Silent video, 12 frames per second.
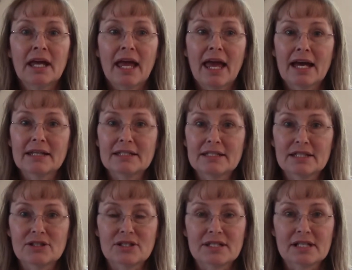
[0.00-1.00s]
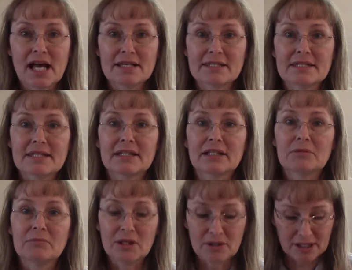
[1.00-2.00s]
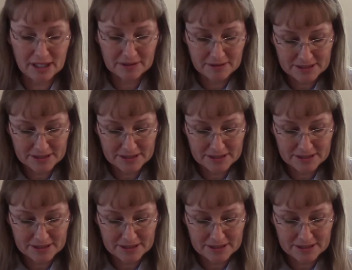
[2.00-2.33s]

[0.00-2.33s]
and he teaches classes in the community.